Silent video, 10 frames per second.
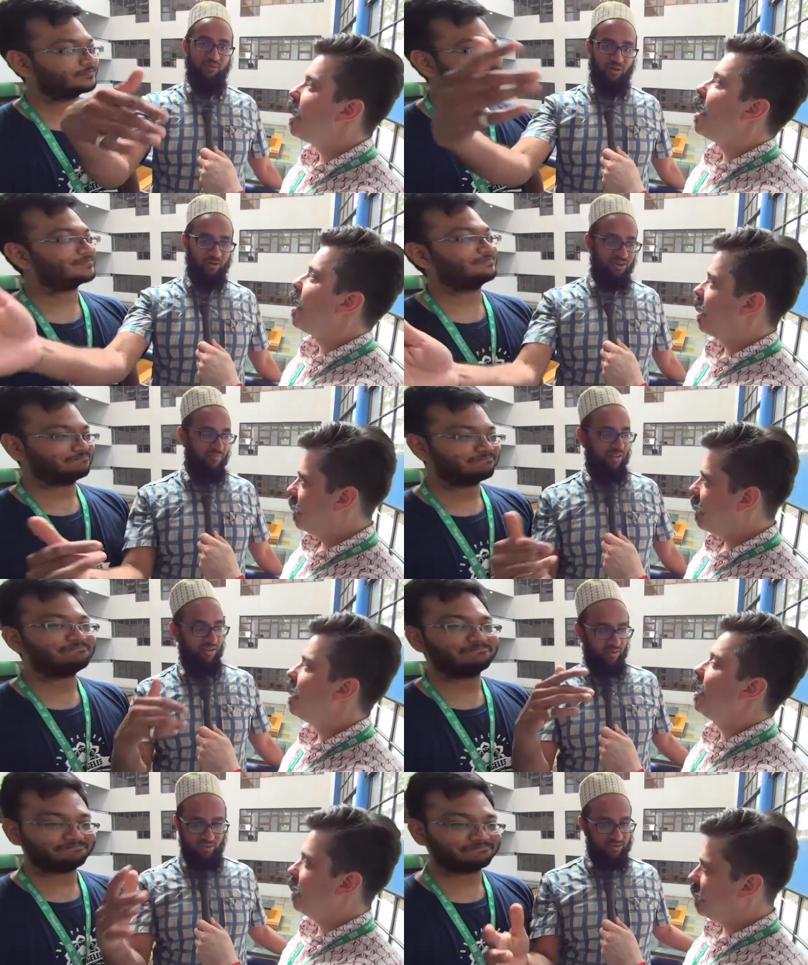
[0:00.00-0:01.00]
Speaker 1: follow up,
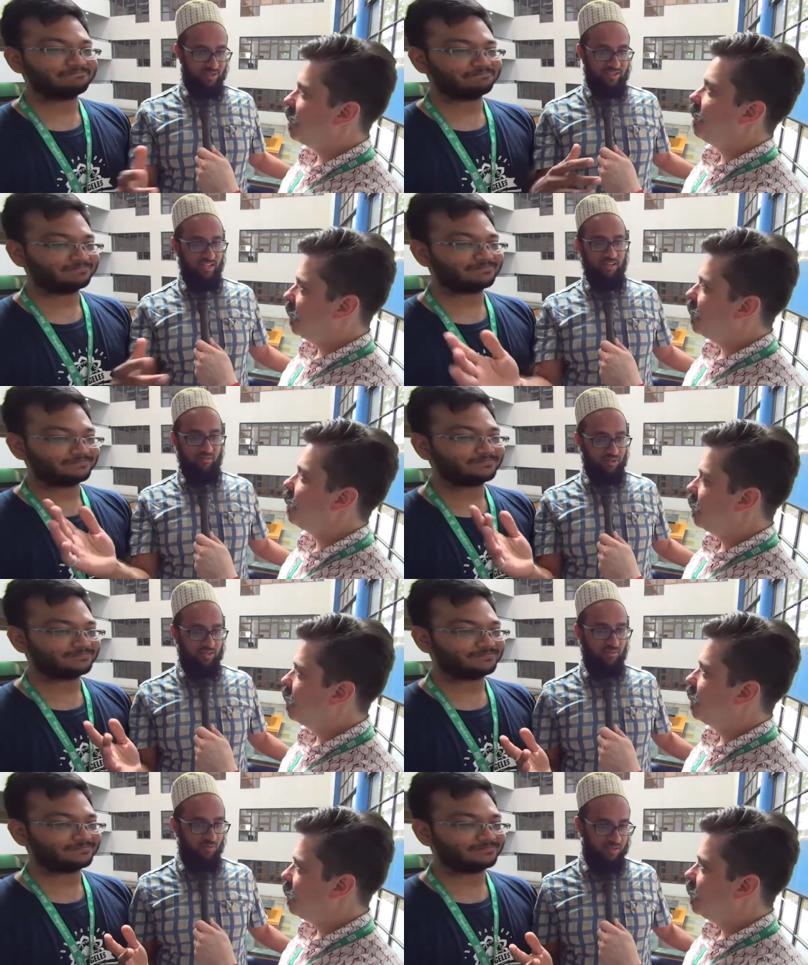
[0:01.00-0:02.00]
and you know so it's like a
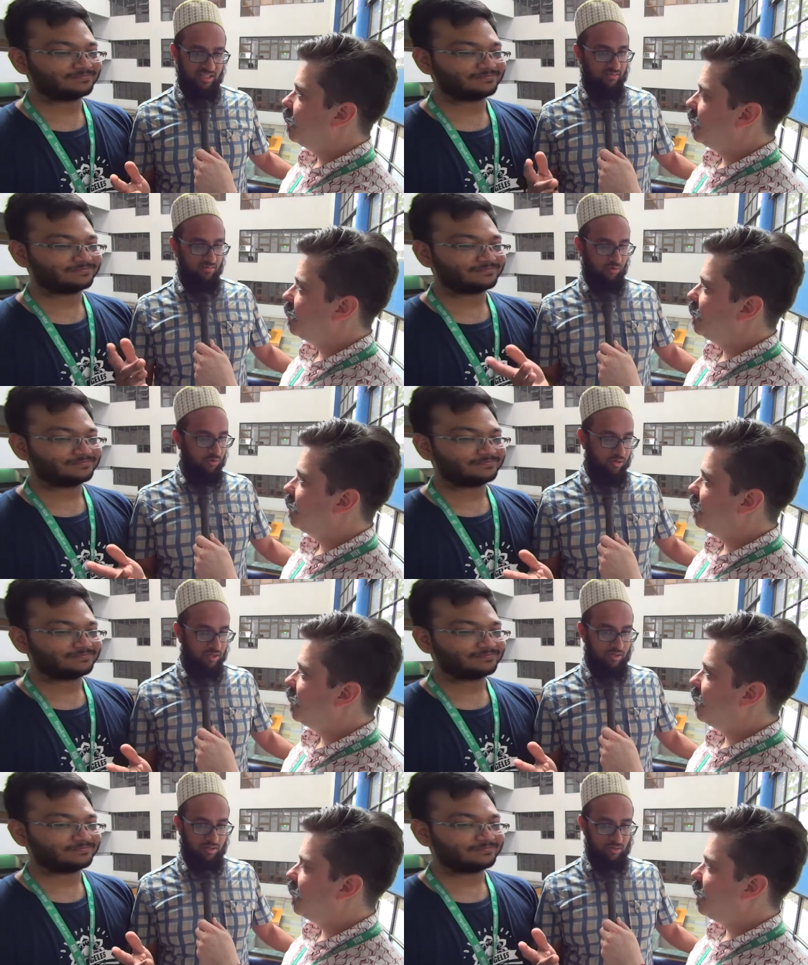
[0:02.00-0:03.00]
WhatsApp group is like
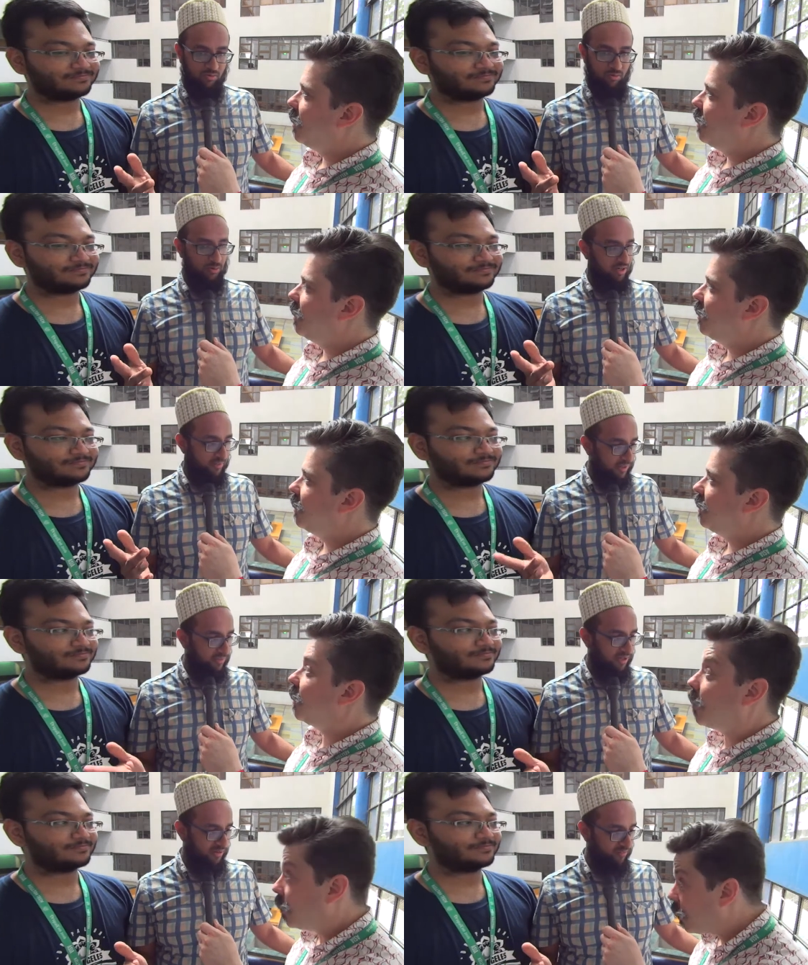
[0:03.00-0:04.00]
uh, around 200
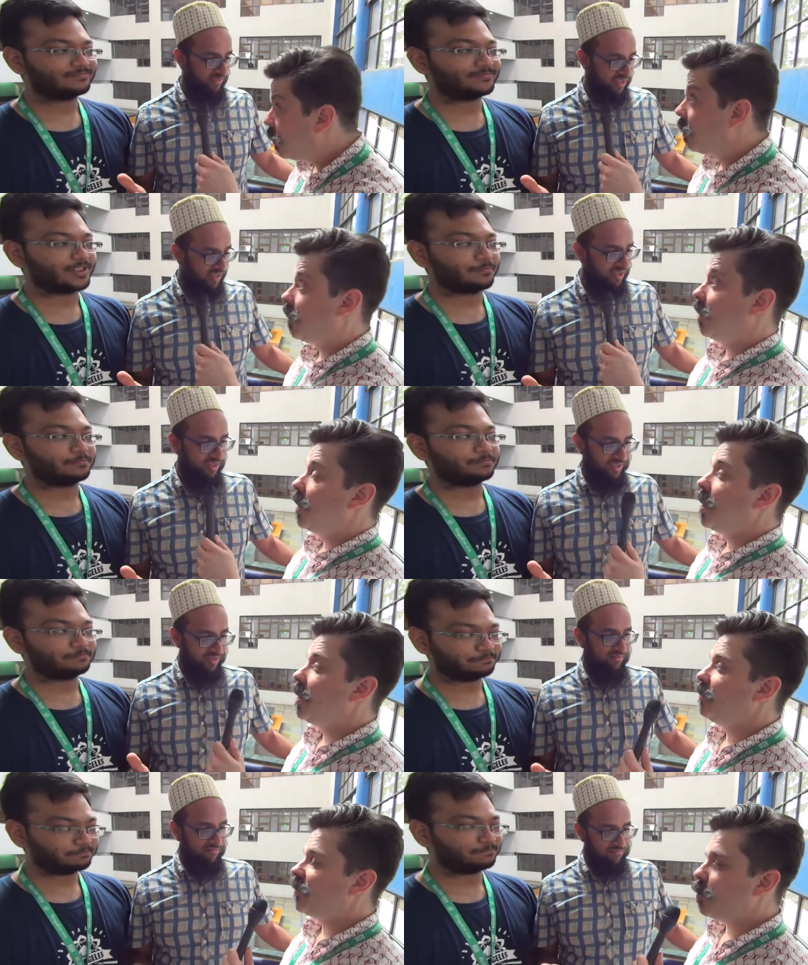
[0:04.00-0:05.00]
people now.
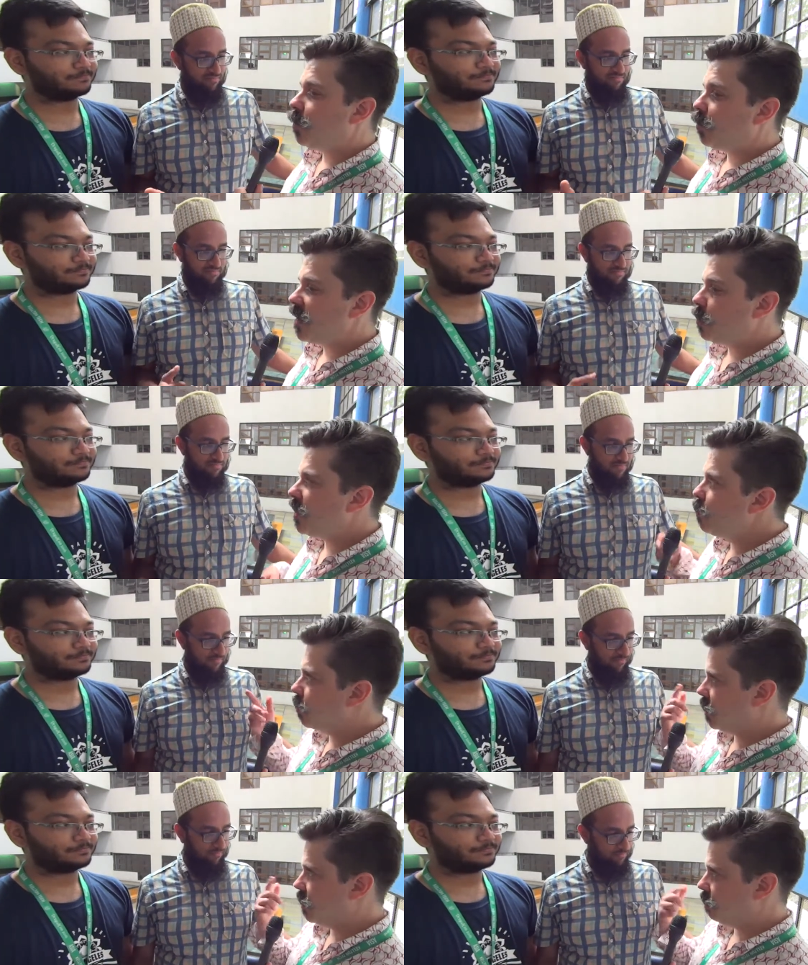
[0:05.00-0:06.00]
So we, we
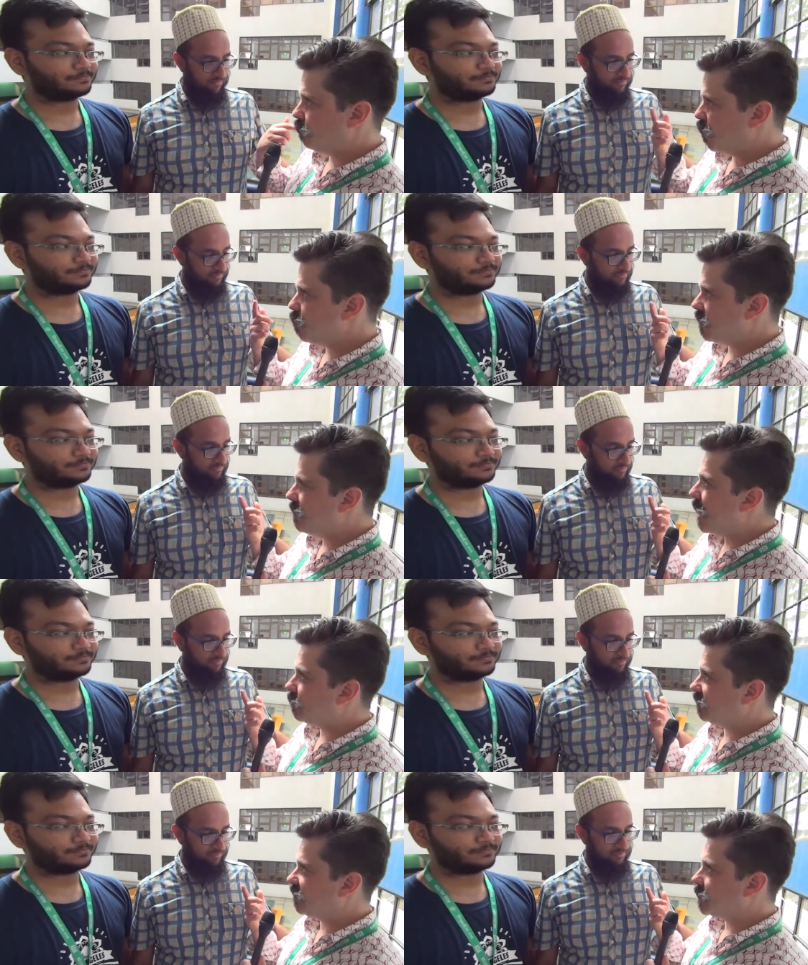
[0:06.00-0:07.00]
were on
Speaker 2: a we were in a
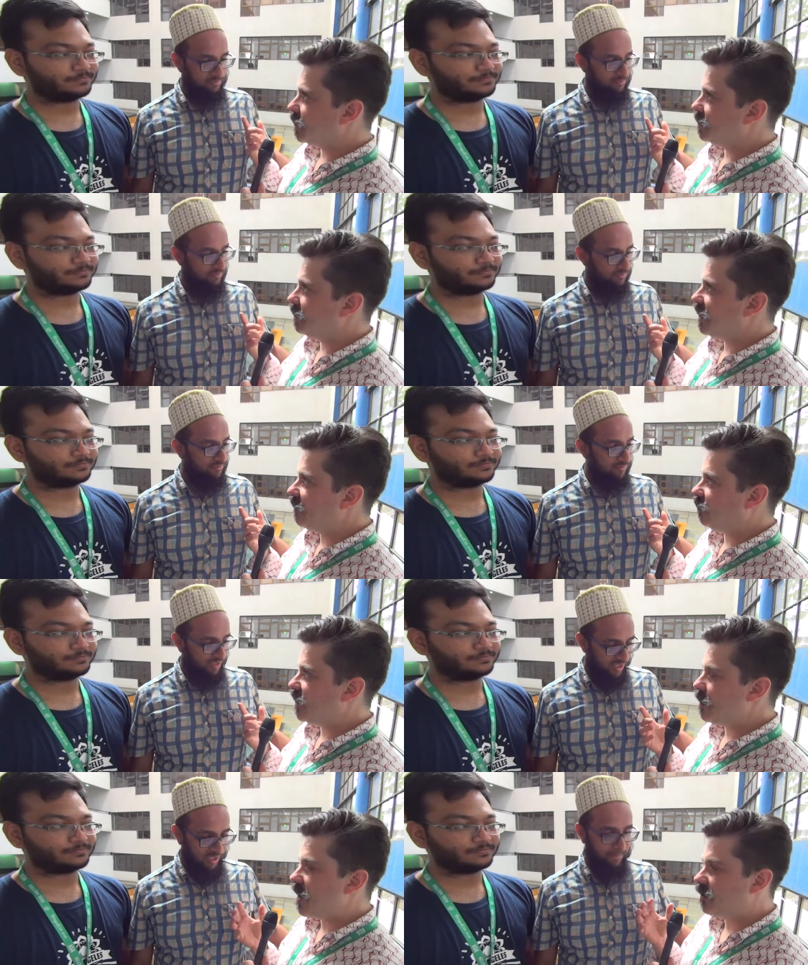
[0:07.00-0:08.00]
panel discussion
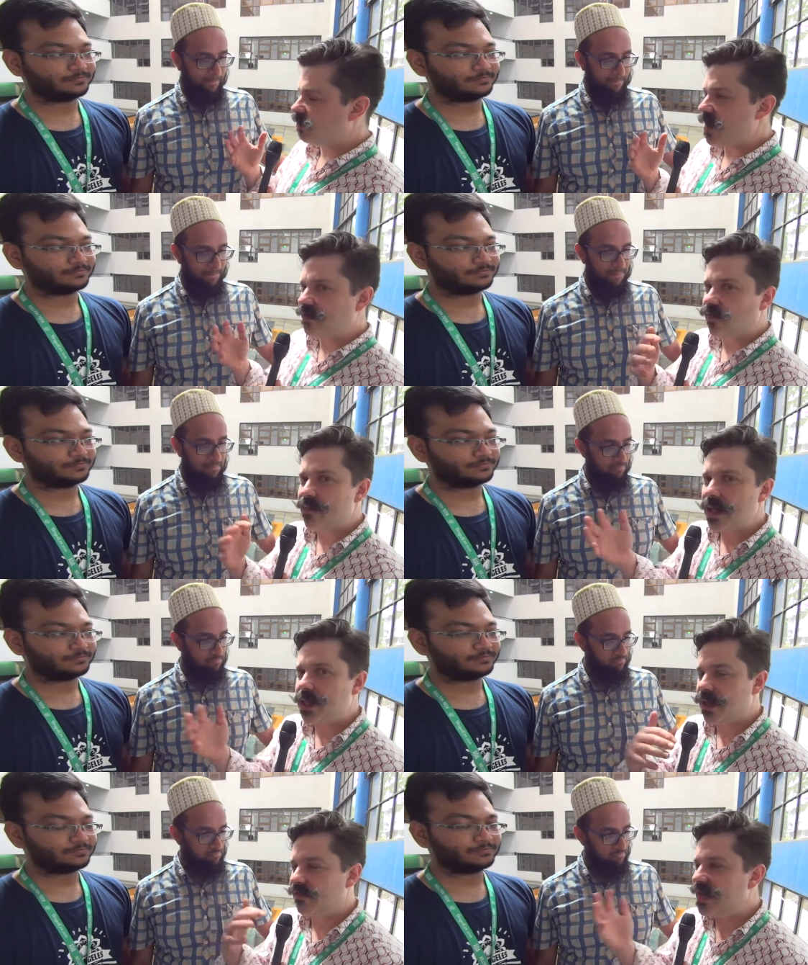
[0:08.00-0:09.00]
yesterday about mm. the
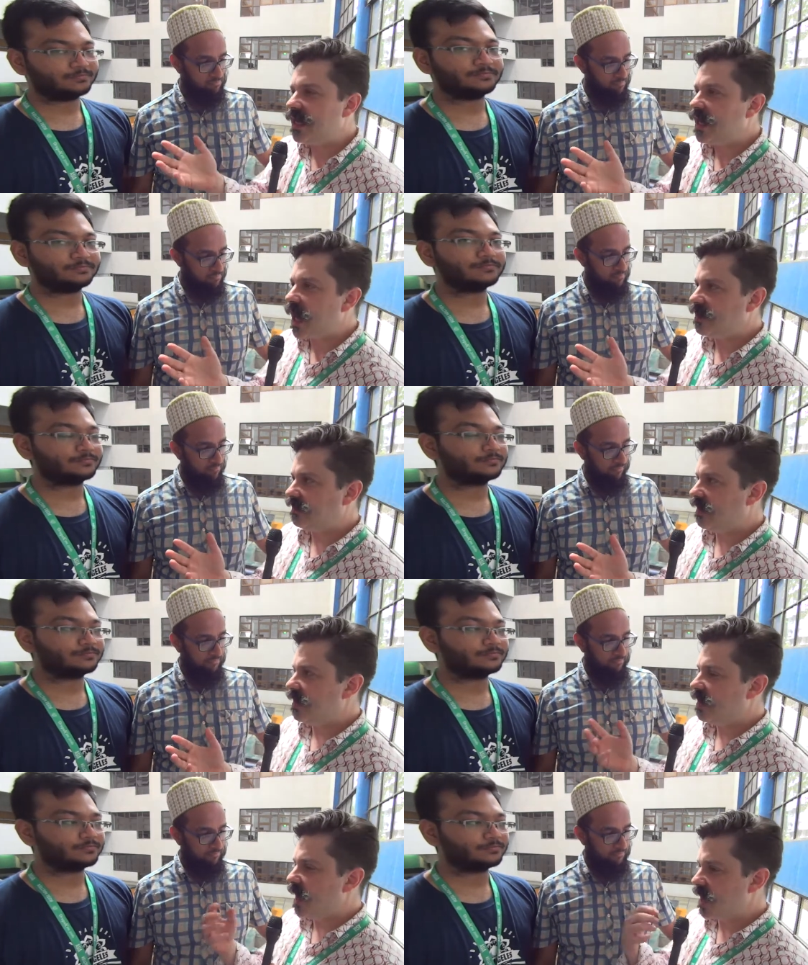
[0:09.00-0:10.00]
transformation of Indian IT
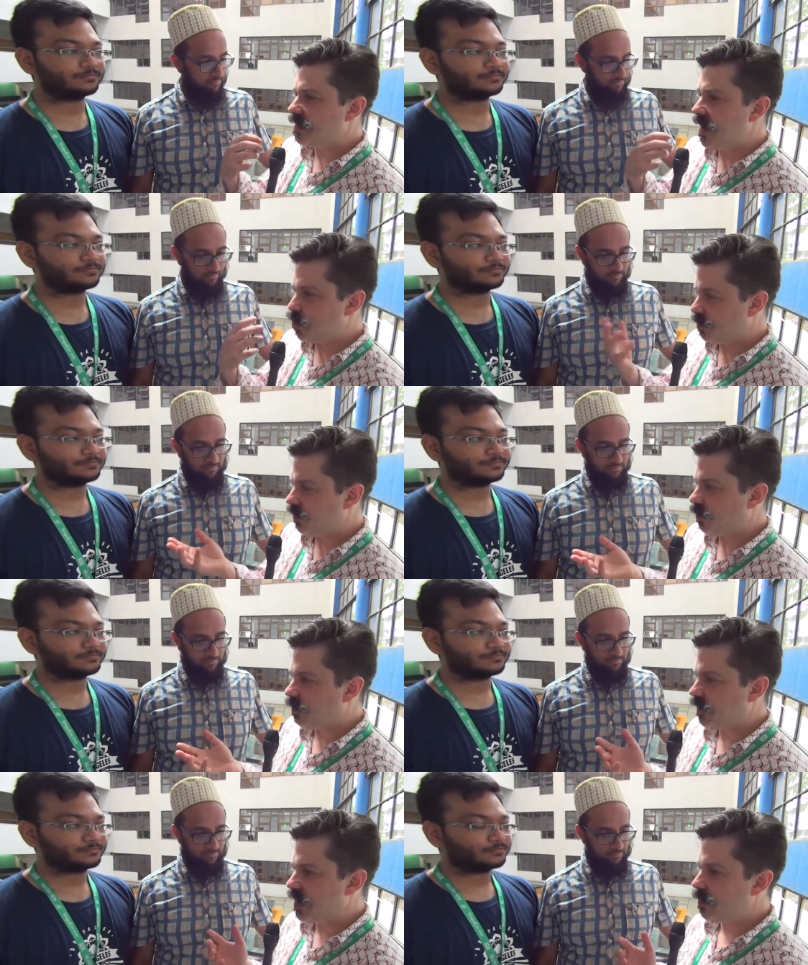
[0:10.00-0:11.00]
and, and open
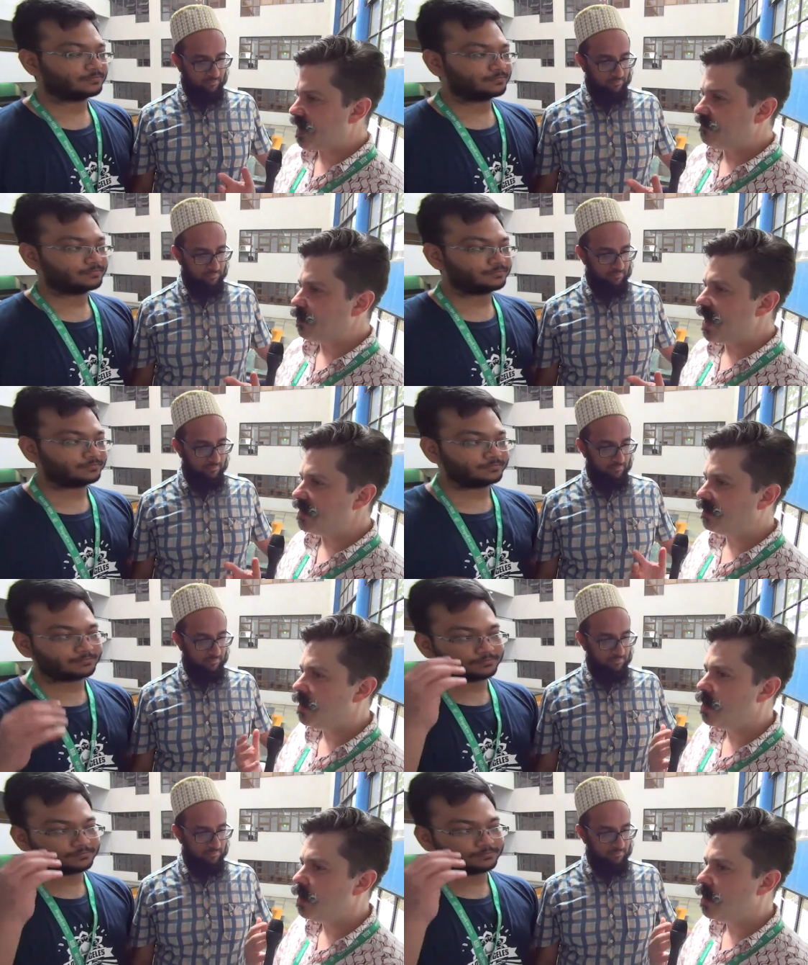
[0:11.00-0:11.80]
source and what have you. And